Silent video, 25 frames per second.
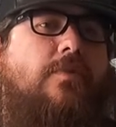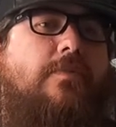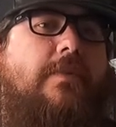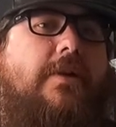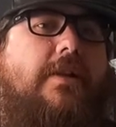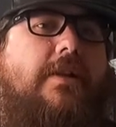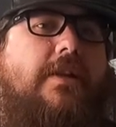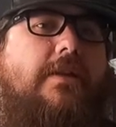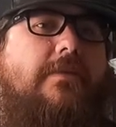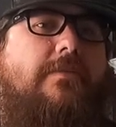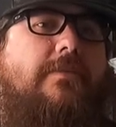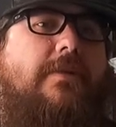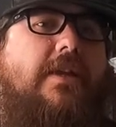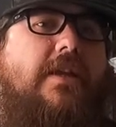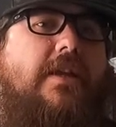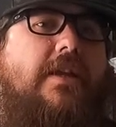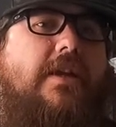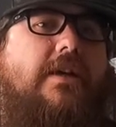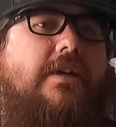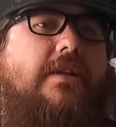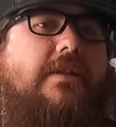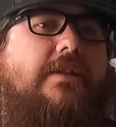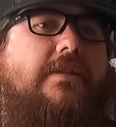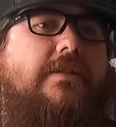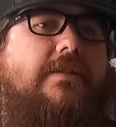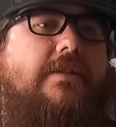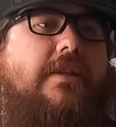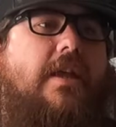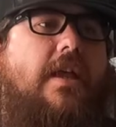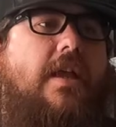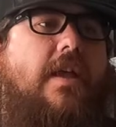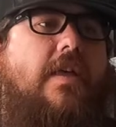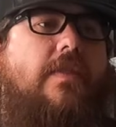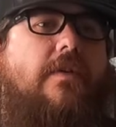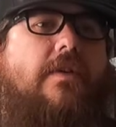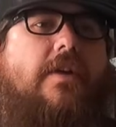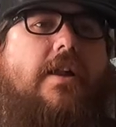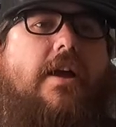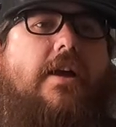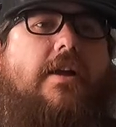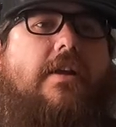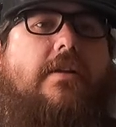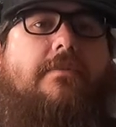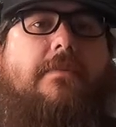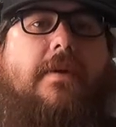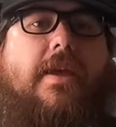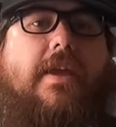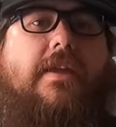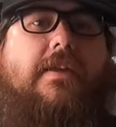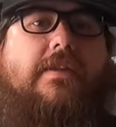money because they're not
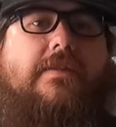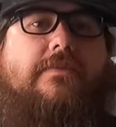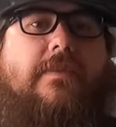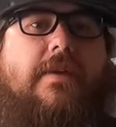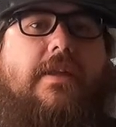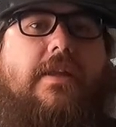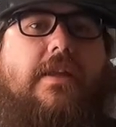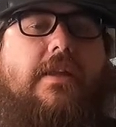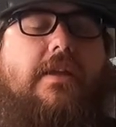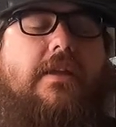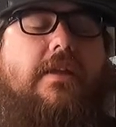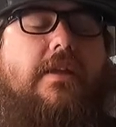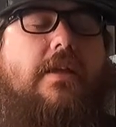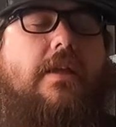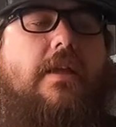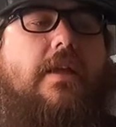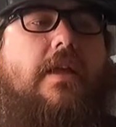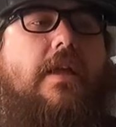going to make as many.